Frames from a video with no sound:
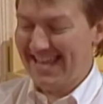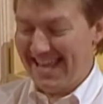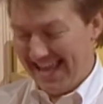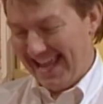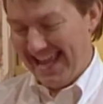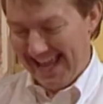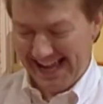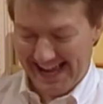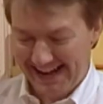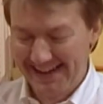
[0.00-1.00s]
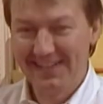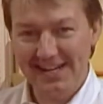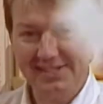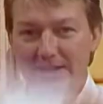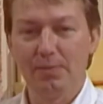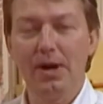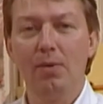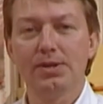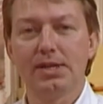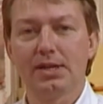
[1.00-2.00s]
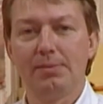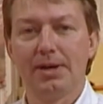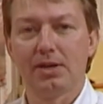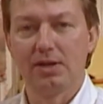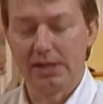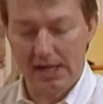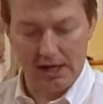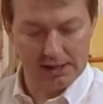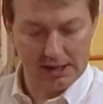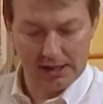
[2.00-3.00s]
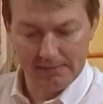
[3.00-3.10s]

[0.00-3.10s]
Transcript: That's good. We always did come in good down there.